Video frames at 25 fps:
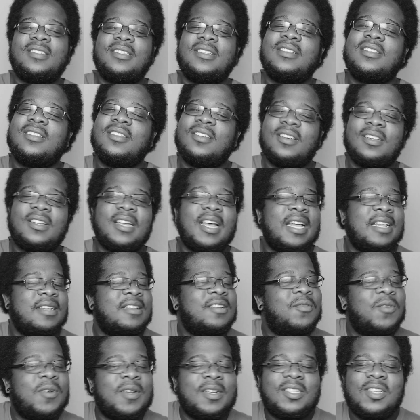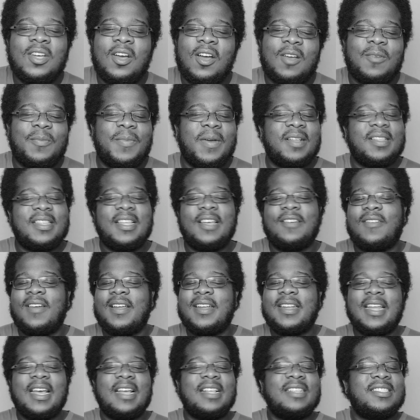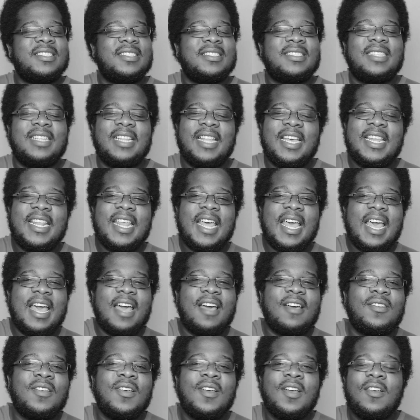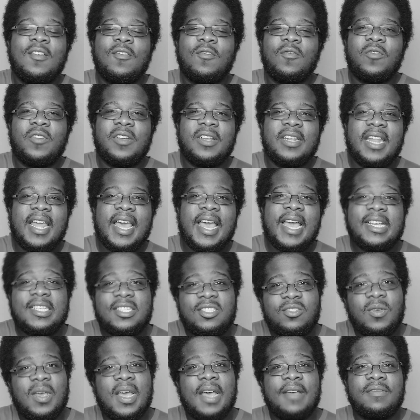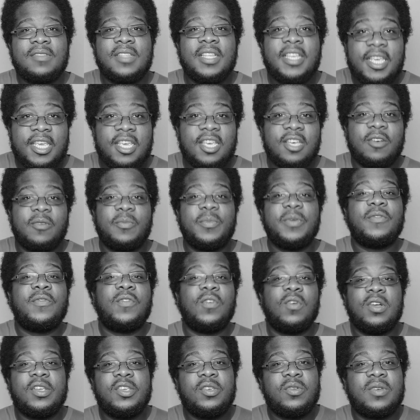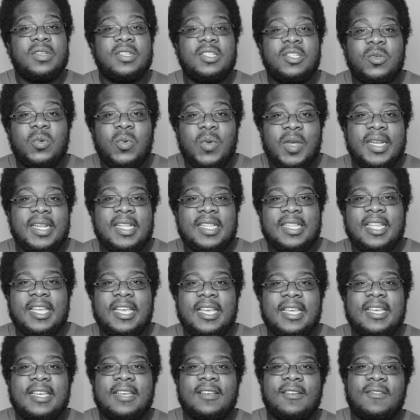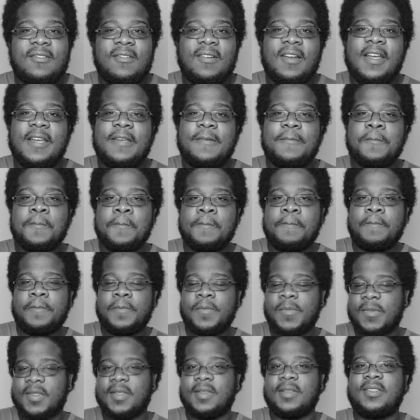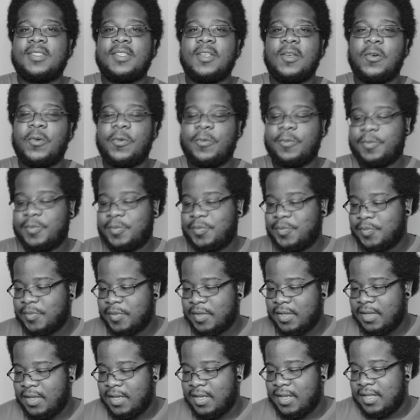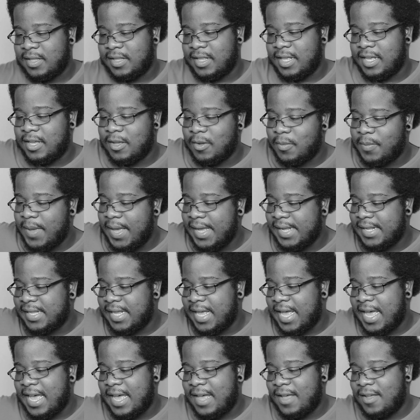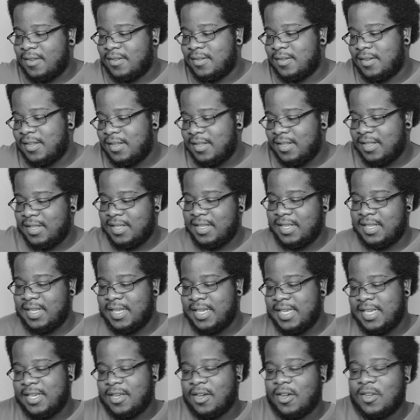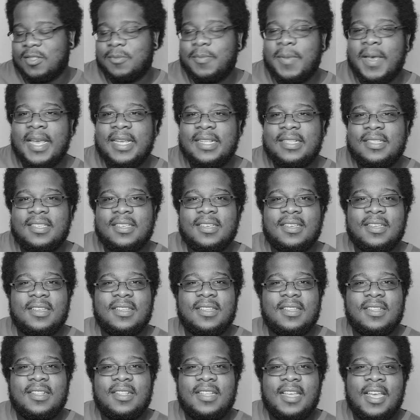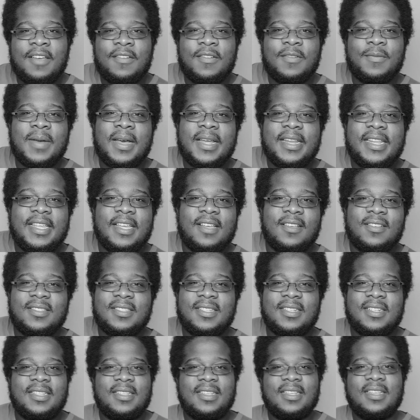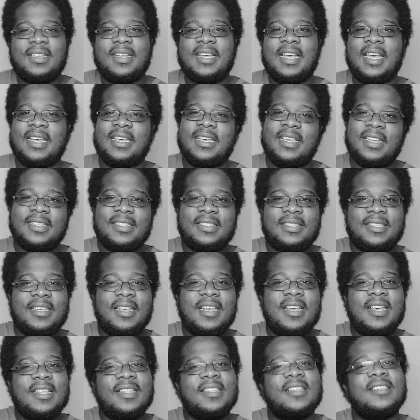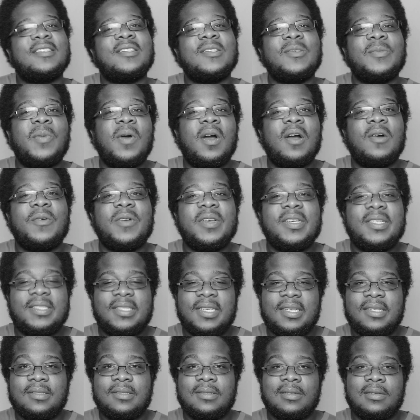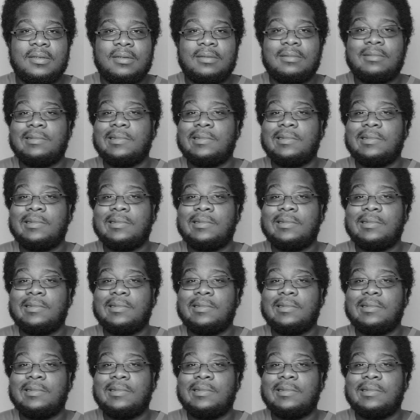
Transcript: look, I don't want to talk about that right now. Just lay down, relax. You have to heal before you can do anything, right? So they go back down, and he goes back to everybody else. And I guess this is the part where he says, look,